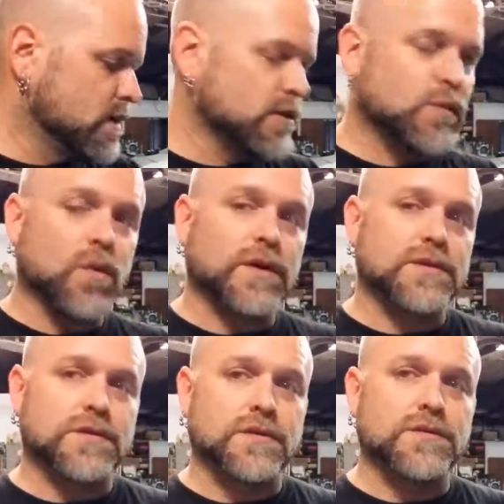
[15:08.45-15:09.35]
You want it
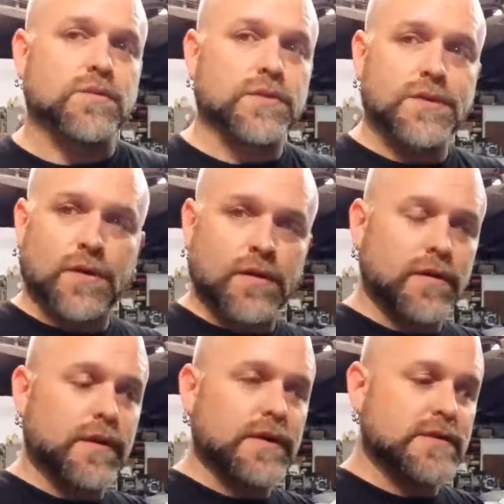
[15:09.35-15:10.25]
to
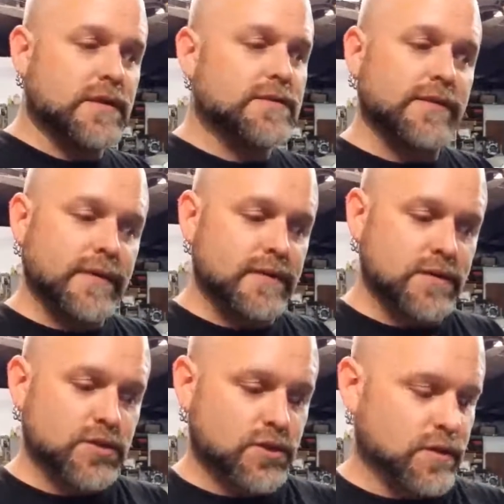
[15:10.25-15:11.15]
return as easily as
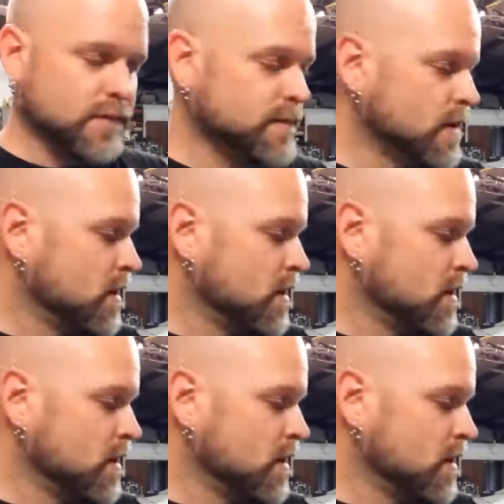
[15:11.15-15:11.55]
it should.